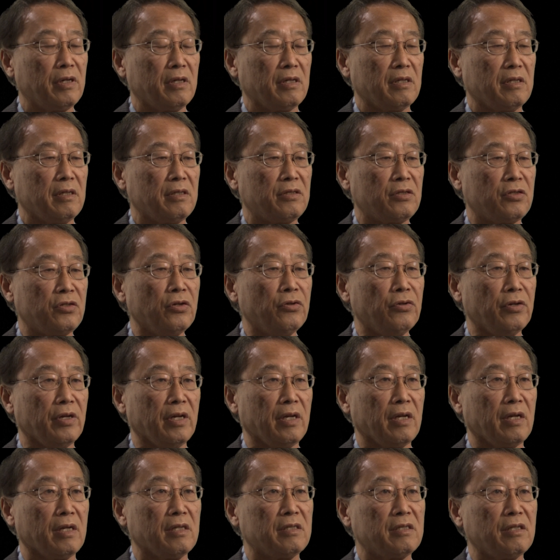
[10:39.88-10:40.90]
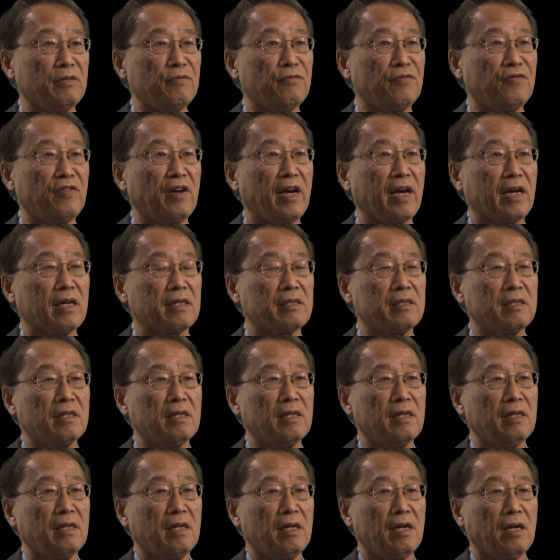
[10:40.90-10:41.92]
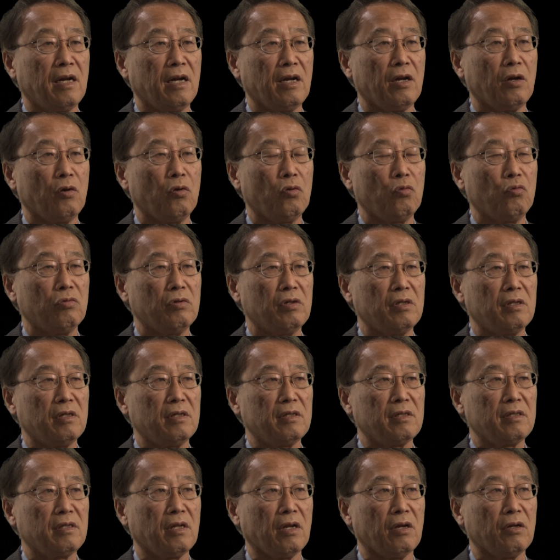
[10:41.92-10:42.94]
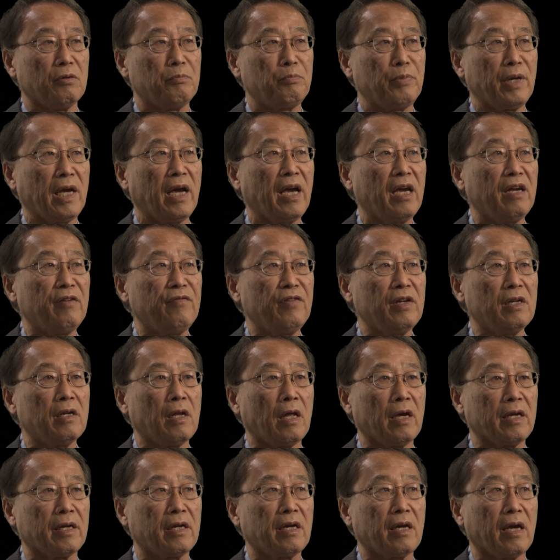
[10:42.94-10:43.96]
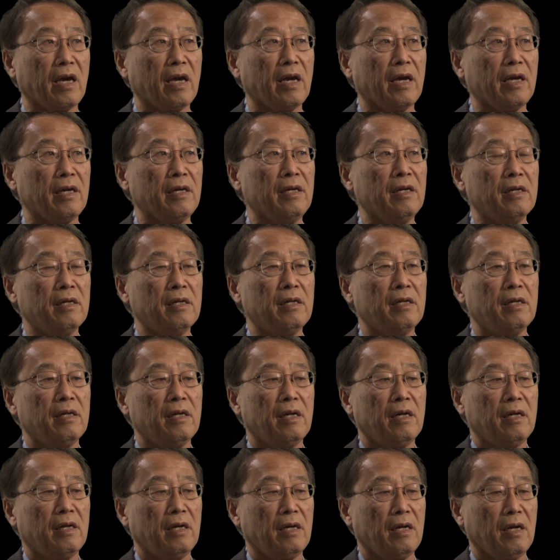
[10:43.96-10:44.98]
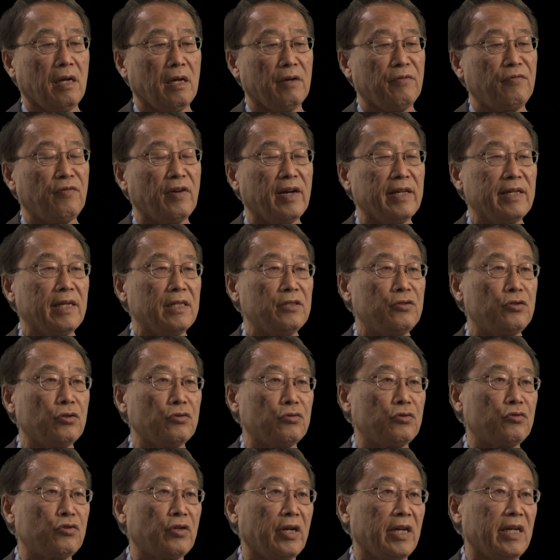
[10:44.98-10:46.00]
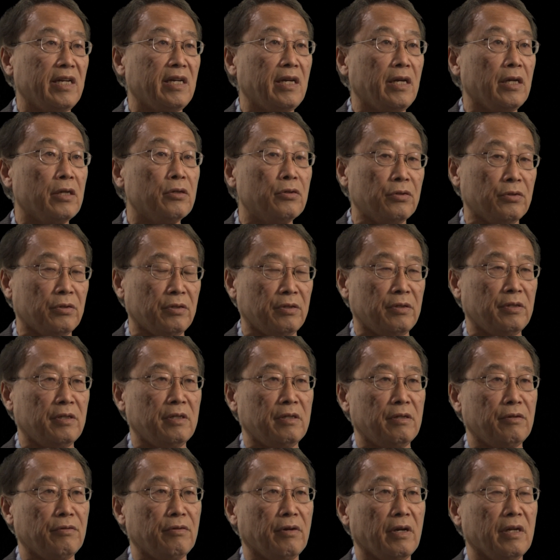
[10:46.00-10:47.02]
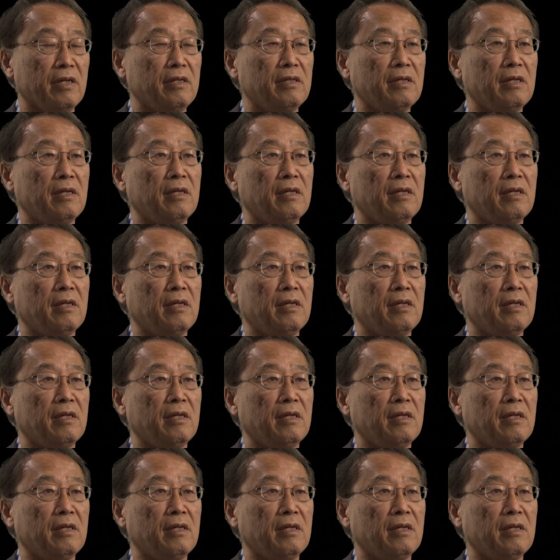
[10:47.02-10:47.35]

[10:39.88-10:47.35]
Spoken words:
is doing is, in fact, behaving like a financial trade guild, right?